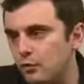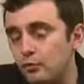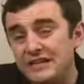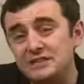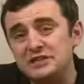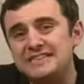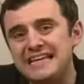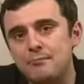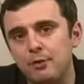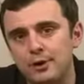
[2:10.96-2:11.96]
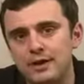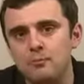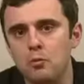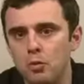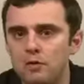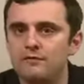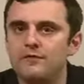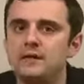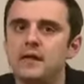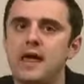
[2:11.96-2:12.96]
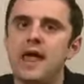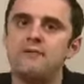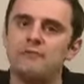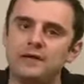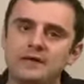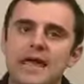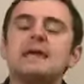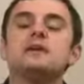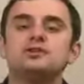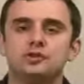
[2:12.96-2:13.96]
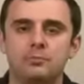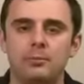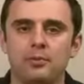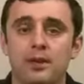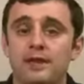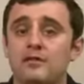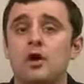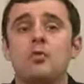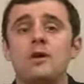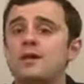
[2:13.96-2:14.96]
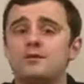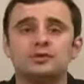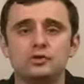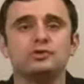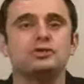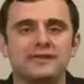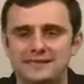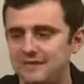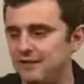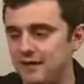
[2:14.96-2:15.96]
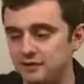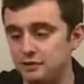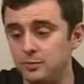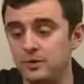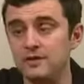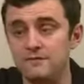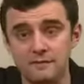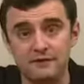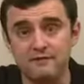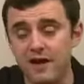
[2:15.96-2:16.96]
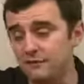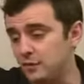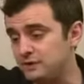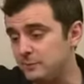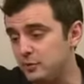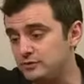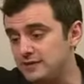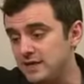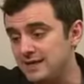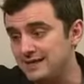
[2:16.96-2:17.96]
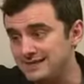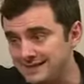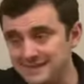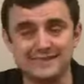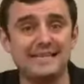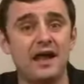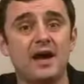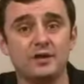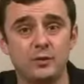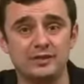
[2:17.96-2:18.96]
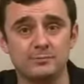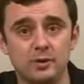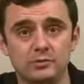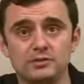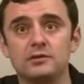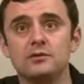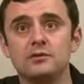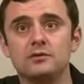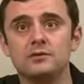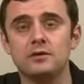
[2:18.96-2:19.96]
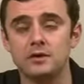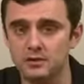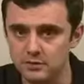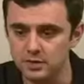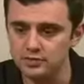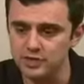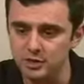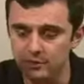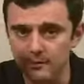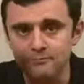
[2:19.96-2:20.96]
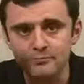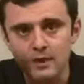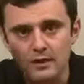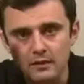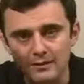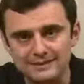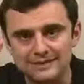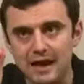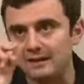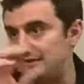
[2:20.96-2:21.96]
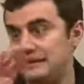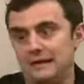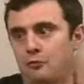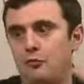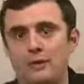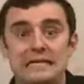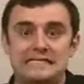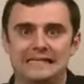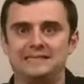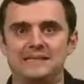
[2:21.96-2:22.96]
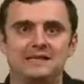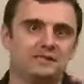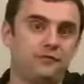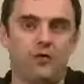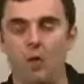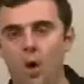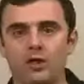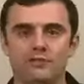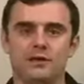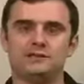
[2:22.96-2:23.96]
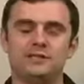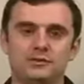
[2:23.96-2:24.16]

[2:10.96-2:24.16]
regions in Burgundy, more of the everyday consumer play, though there's no such thing as everyday consumer. 55 US bones, 69 US bones. You know, so let's not get crazy and say this is for all of us, you